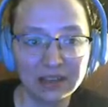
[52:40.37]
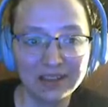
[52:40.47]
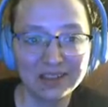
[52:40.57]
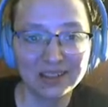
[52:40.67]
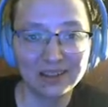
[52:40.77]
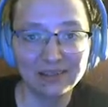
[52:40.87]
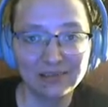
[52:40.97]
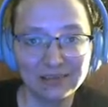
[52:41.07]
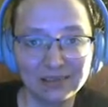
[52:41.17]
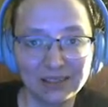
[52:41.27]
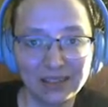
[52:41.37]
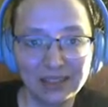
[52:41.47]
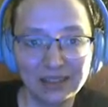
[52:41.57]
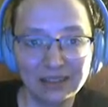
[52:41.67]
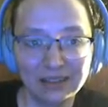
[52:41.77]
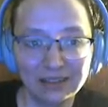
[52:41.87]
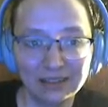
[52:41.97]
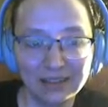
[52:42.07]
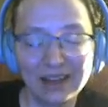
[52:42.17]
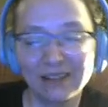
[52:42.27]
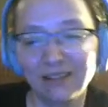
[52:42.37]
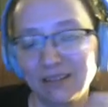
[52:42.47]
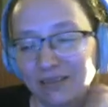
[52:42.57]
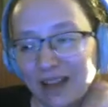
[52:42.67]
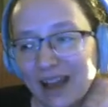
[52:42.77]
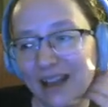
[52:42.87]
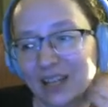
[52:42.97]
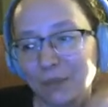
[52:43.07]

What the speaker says: listen, I don't know. To me,